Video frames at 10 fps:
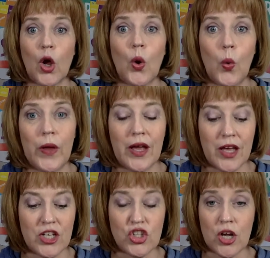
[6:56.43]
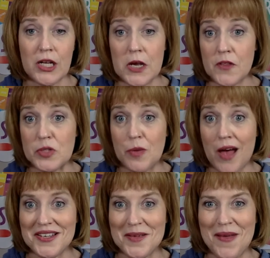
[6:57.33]
quick and Johnny on the
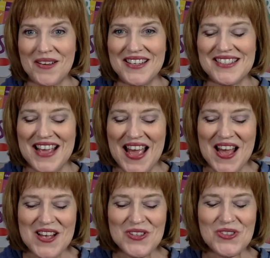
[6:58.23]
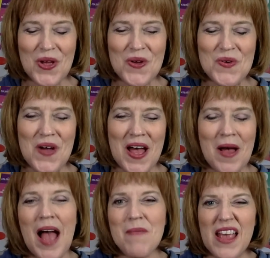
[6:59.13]
spot about it. So
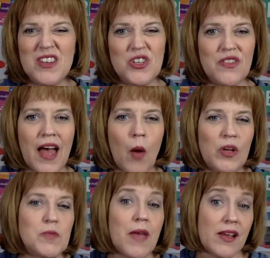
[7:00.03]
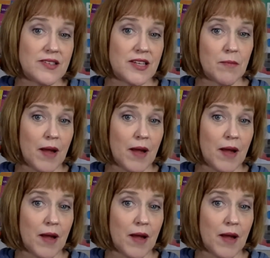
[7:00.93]
I may do that, which may extend